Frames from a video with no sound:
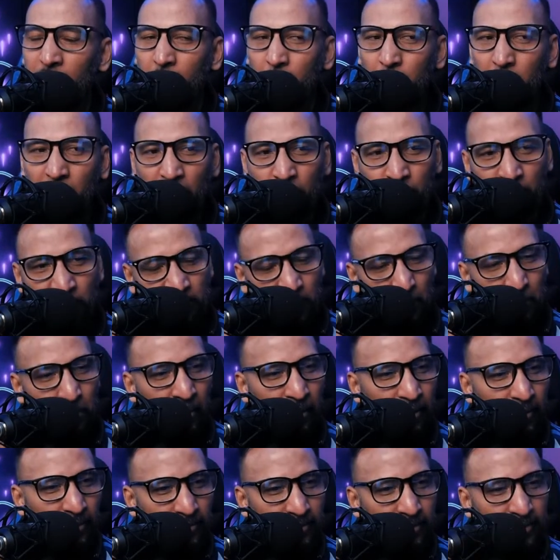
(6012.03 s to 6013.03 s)
But if it's a
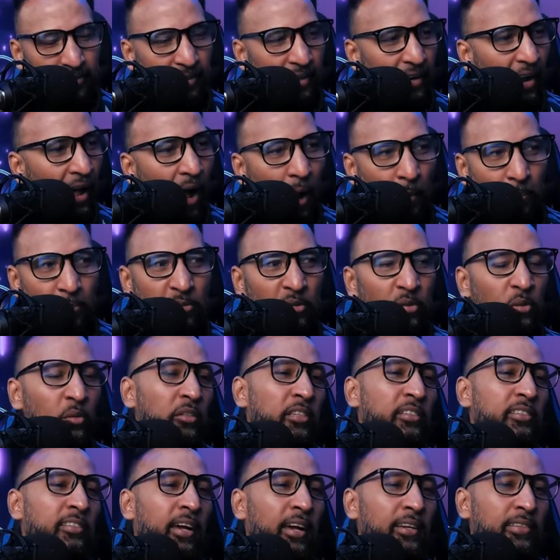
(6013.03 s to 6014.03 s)
penalty, it's an absolute
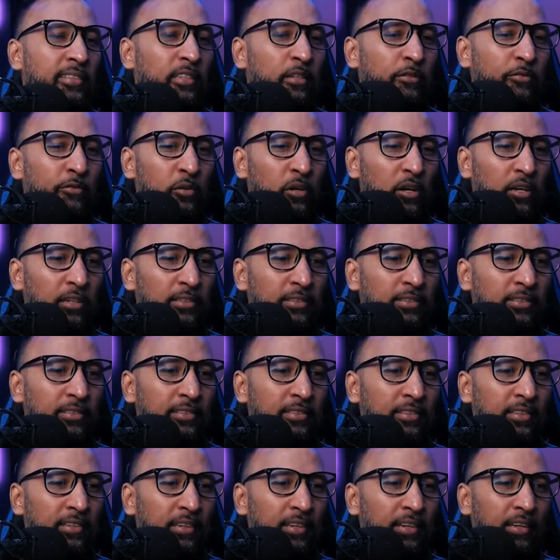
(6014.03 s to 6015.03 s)
disaster for
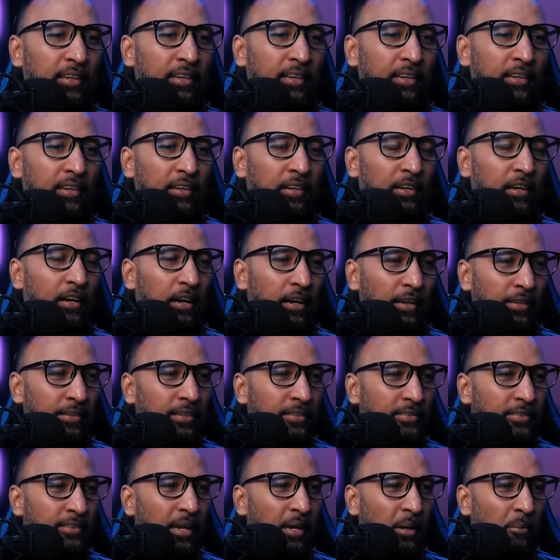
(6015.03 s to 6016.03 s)
us in
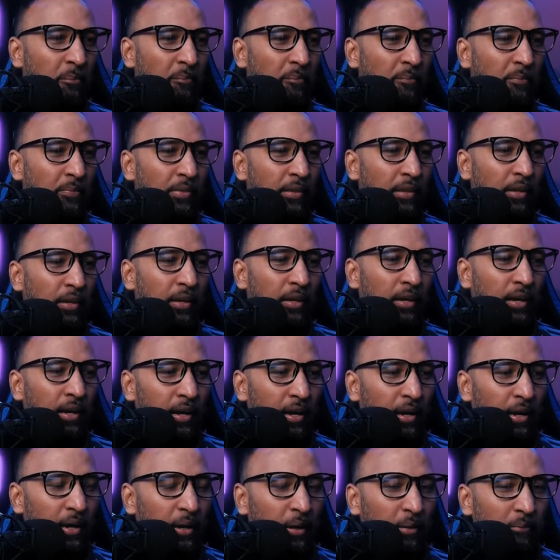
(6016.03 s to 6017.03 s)
this game.
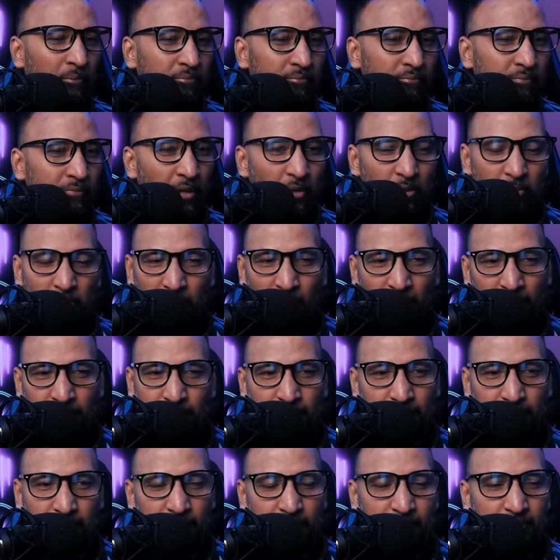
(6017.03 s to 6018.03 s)

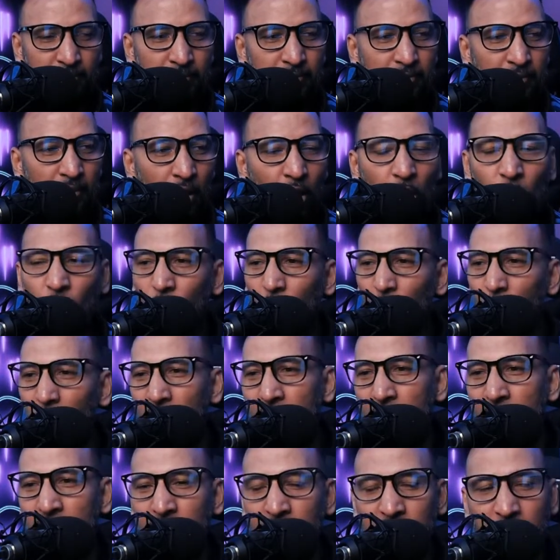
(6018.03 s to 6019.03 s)
That's just a horrible
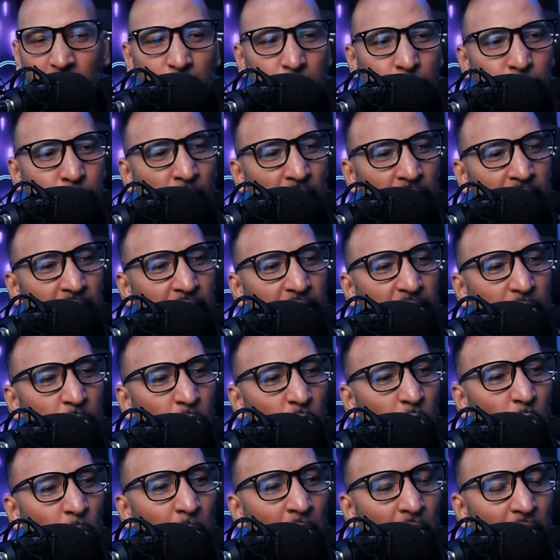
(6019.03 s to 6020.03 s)
decision. The fact that they
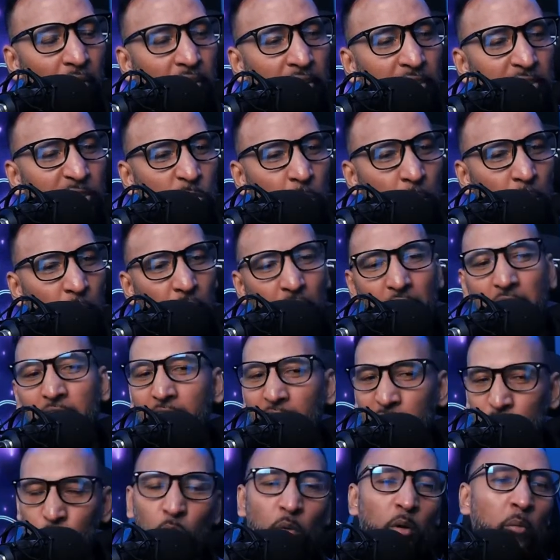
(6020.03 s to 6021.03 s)
were numerically superior.
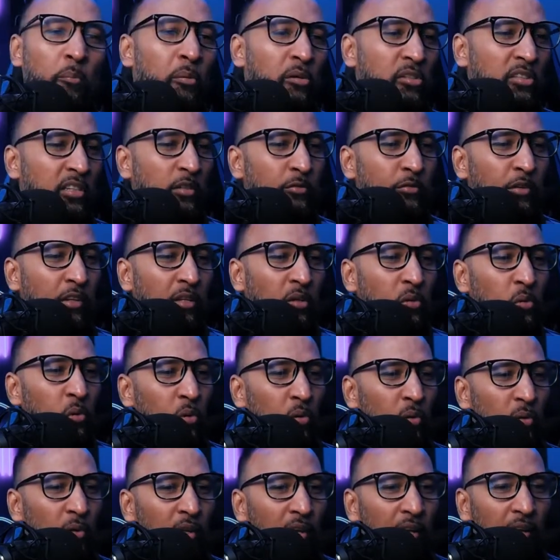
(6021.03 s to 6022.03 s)
Yes, we were pushing for the
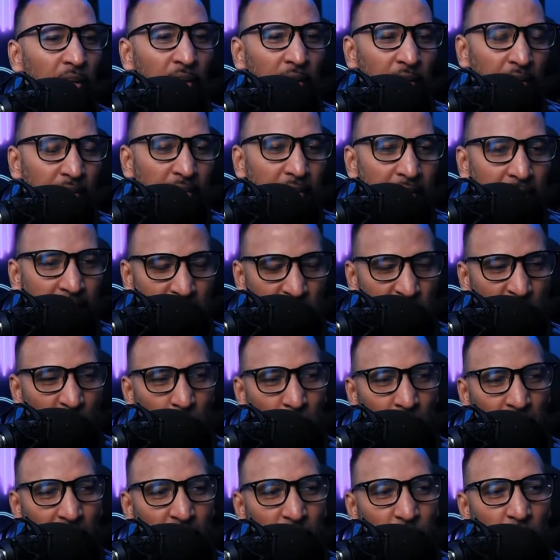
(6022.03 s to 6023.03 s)
goal. The Haitian
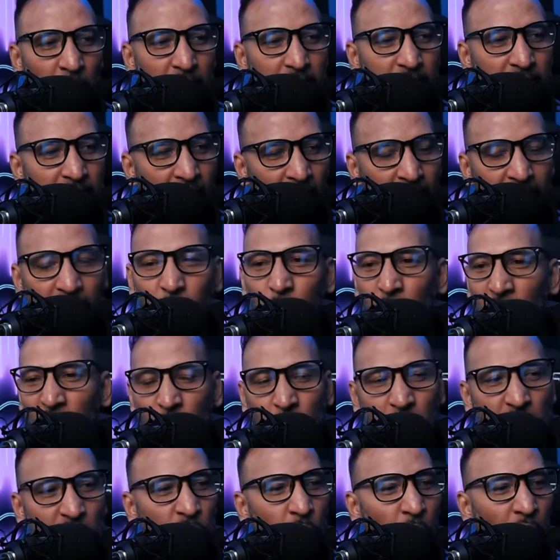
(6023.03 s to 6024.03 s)
player knew exactly what he
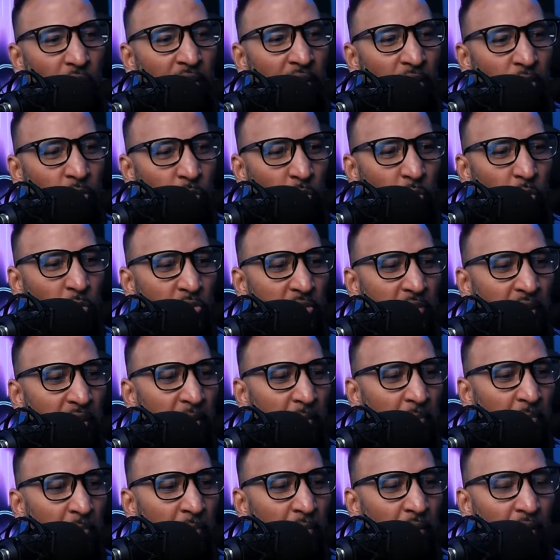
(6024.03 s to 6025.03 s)
was doing, and kudos to
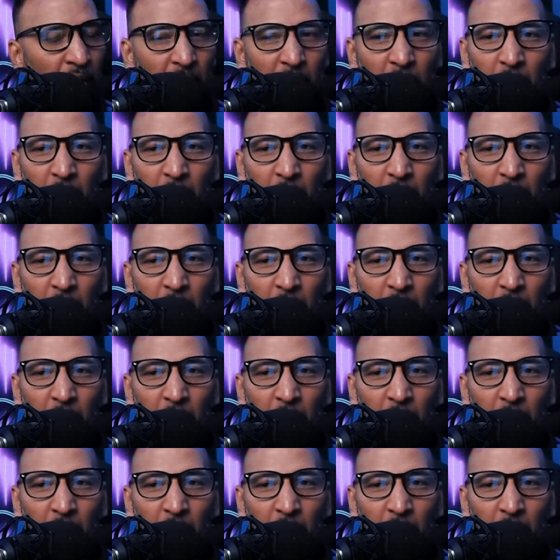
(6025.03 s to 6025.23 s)
him.